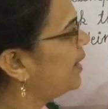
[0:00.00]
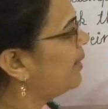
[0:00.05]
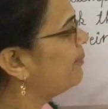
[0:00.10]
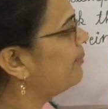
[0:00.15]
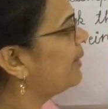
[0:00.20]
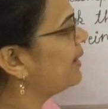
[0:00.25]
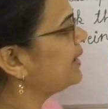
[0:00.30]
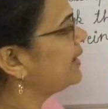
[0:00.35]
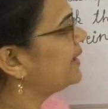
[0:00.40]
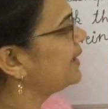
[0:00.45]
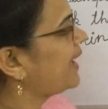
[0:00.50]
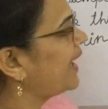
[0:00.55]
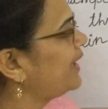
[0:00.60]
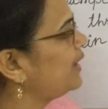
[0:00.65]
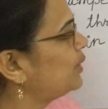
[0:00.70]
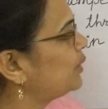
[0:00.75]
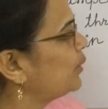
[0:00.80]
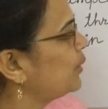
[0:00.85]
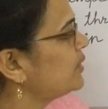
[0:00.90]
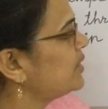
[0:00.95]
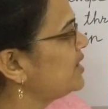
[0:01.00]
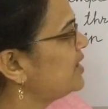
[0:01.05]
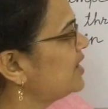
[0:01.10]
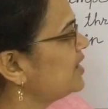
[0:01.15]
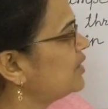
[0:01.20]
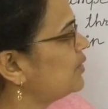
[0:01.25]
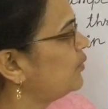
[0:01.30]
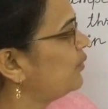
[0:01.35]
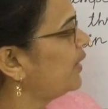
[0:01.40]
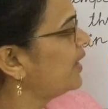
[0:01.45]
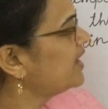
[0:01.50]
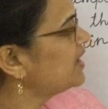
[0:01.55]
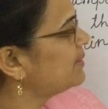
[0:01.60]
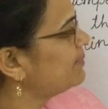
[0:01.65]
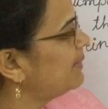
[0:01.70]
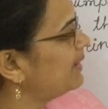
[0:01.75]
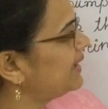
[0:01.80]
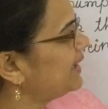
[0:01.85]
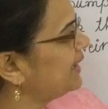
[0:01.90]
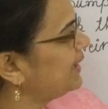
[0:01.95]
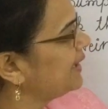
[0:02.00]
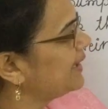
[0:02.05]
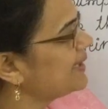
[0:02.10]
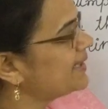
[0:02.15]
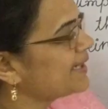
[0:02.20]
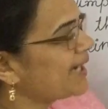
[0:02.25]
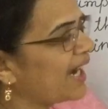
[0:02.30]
but nitrogenous waste materials